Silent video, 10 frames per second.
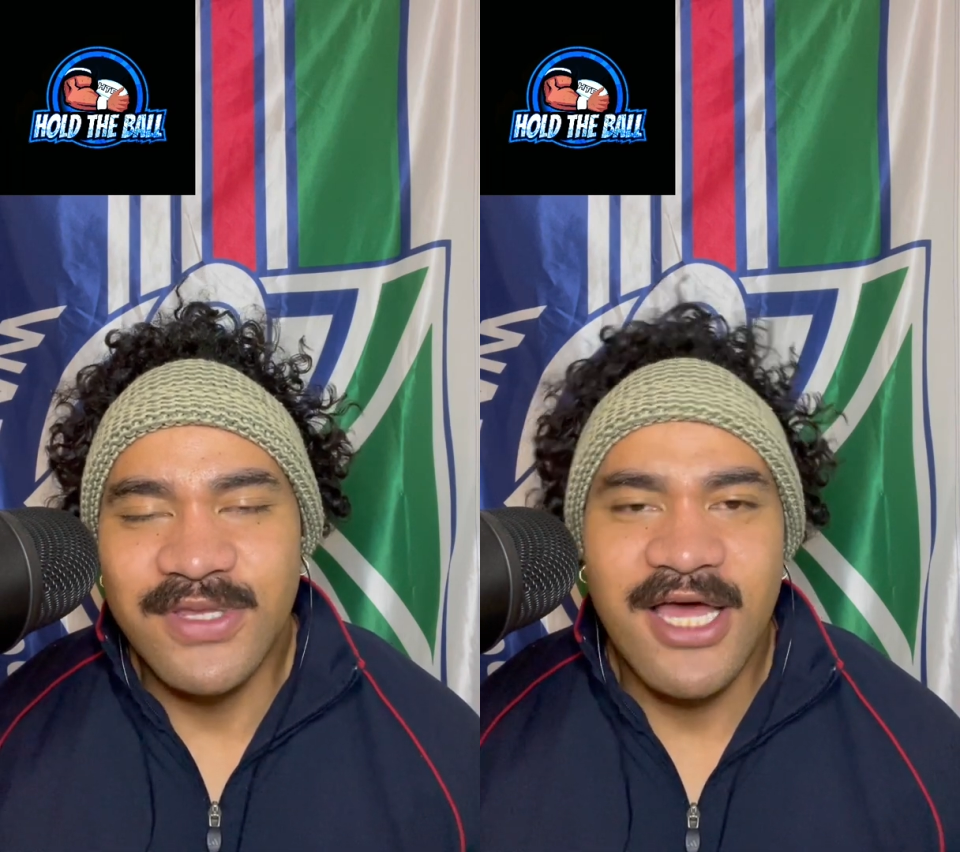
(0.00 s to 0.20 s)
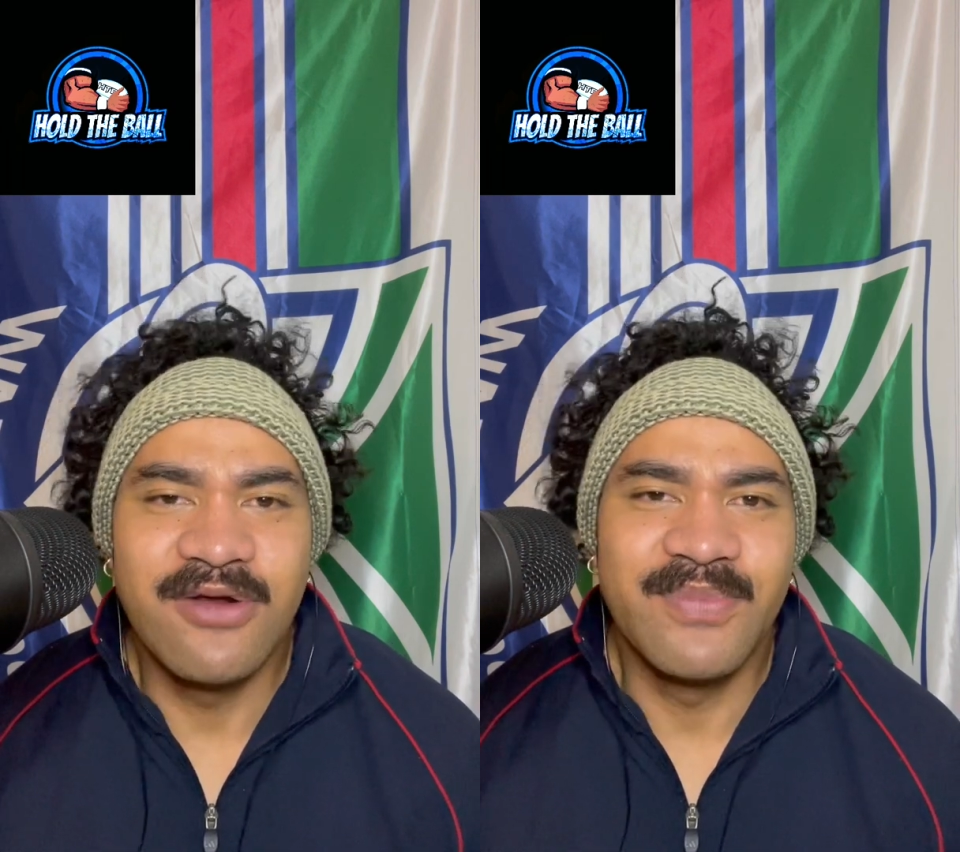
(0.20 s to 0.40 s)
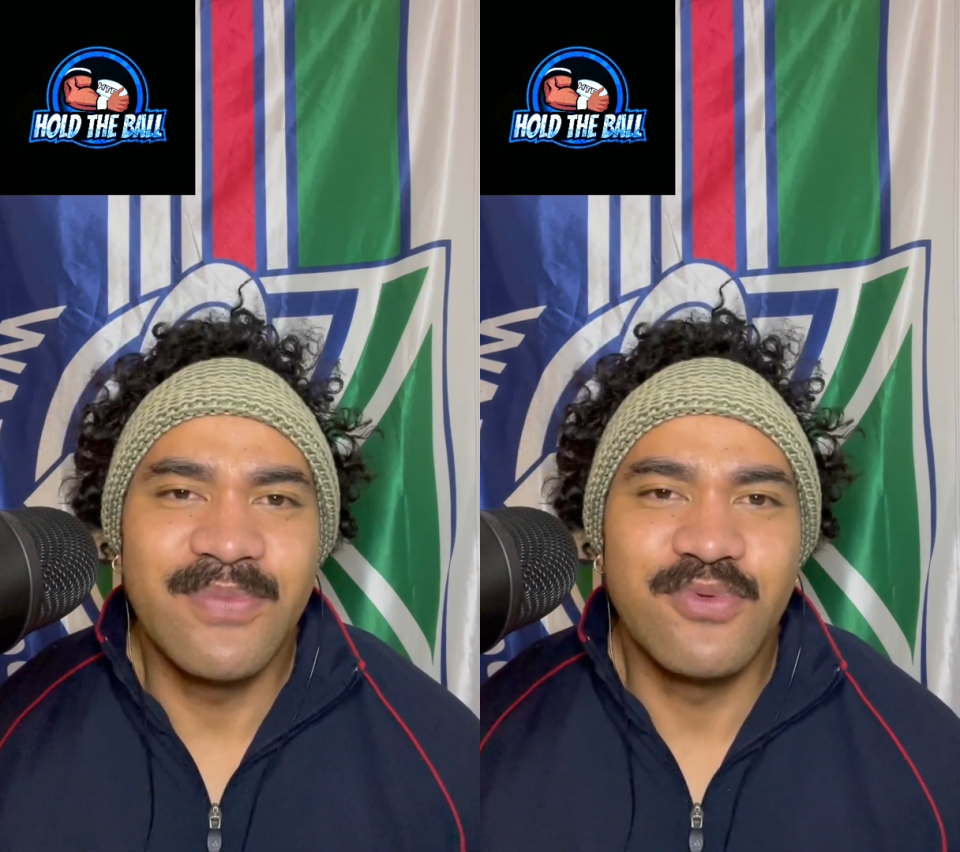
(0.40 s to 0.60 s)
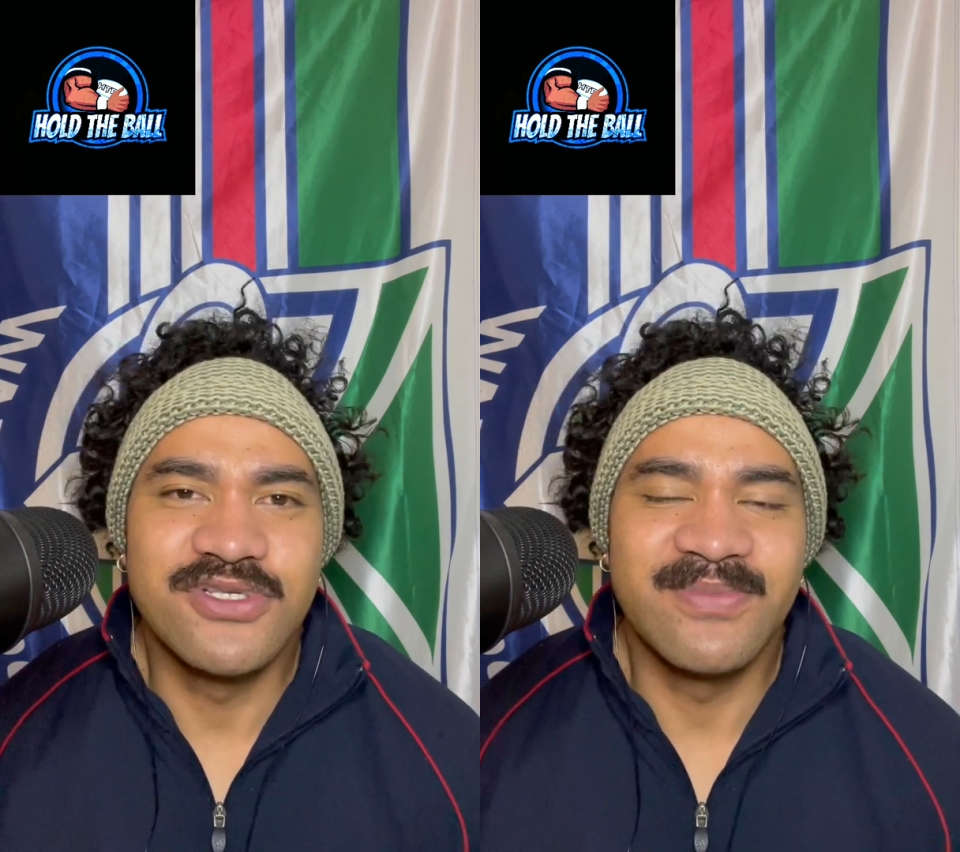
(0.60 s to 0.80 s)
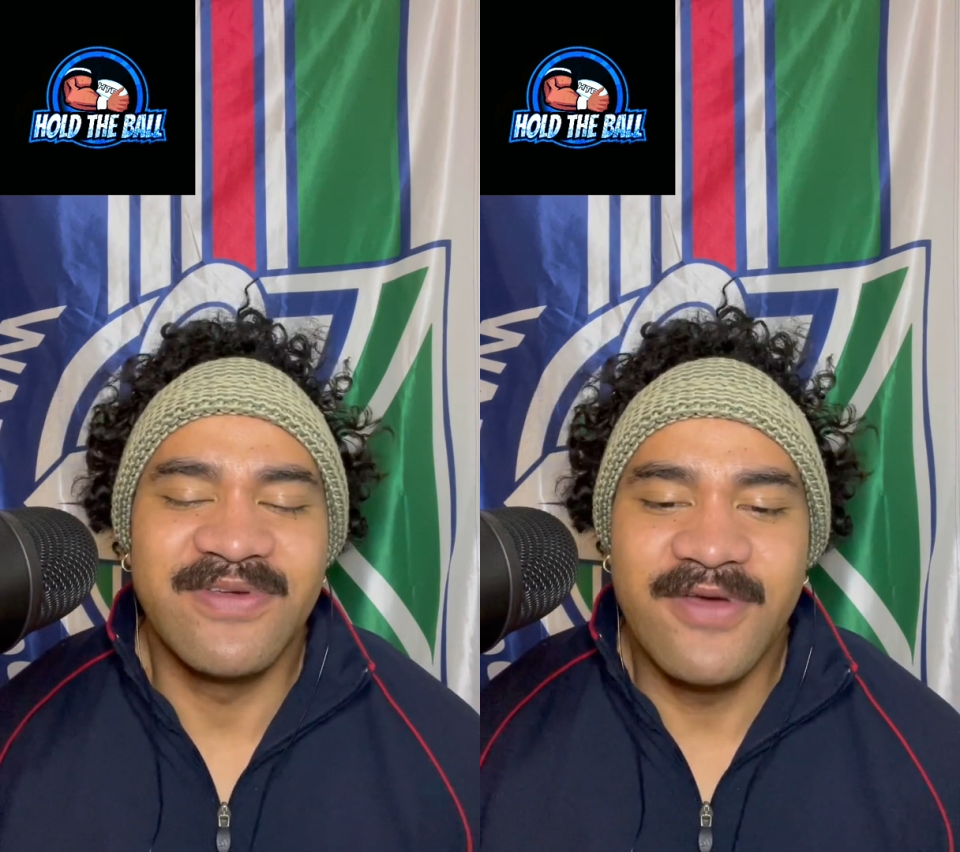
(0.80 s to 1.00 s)
down on people,
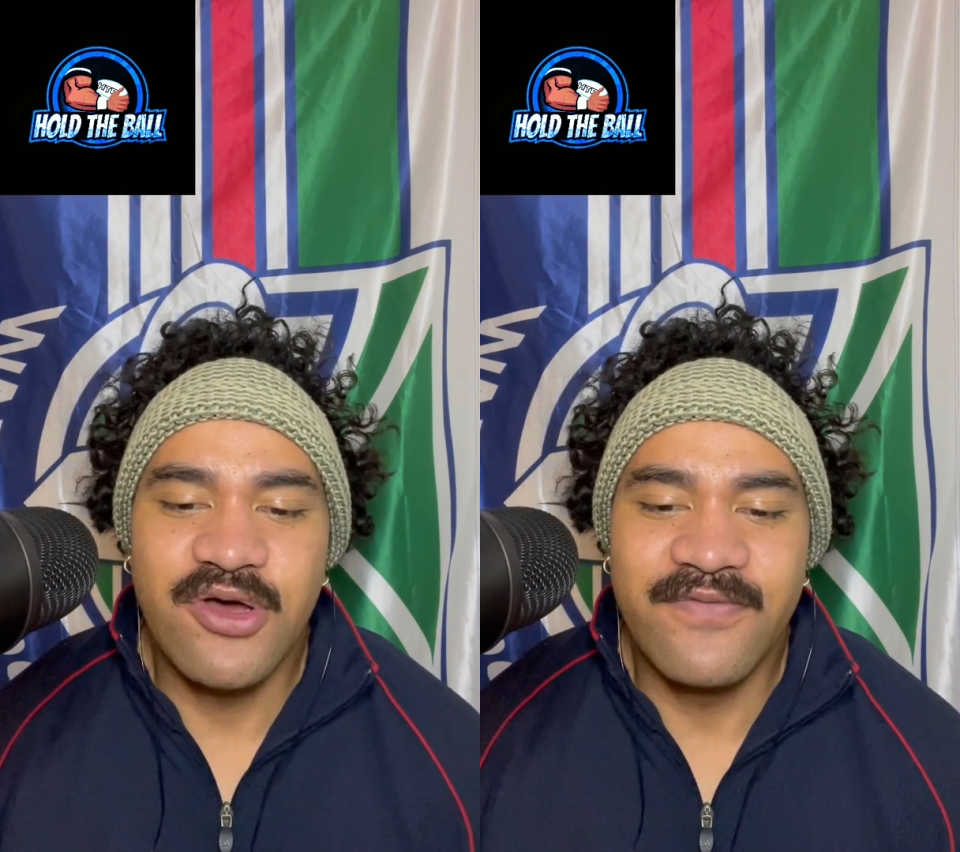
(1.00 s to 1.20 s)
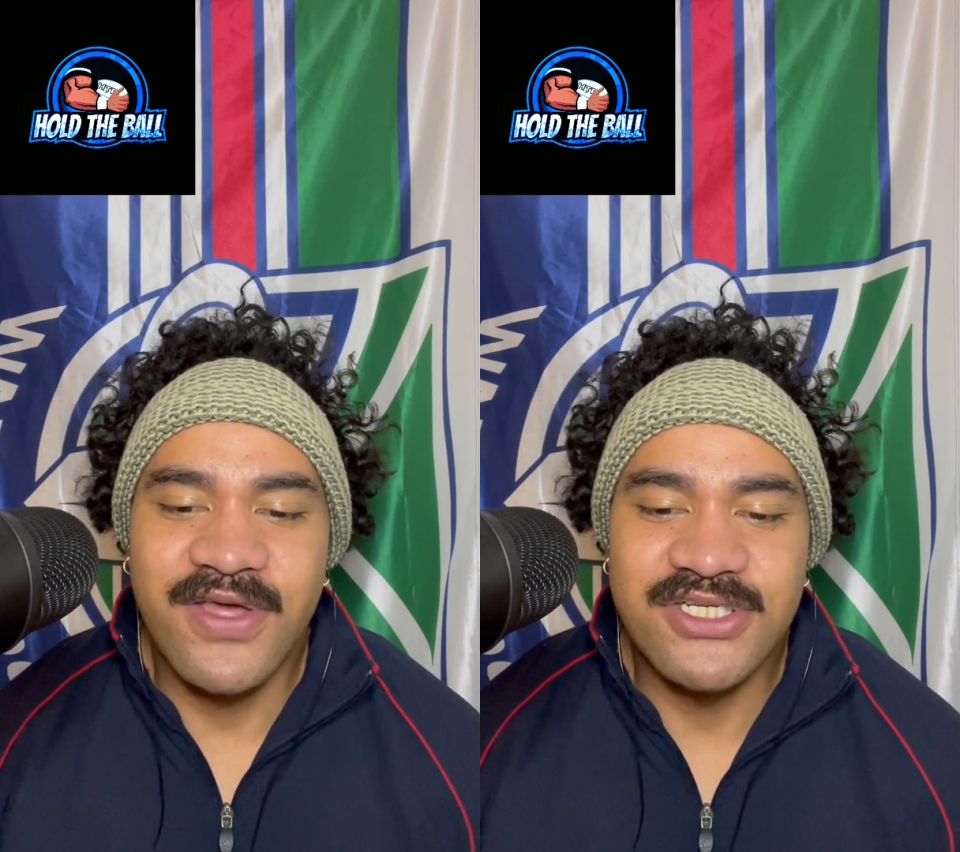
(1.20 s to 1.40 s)
to be fair with you.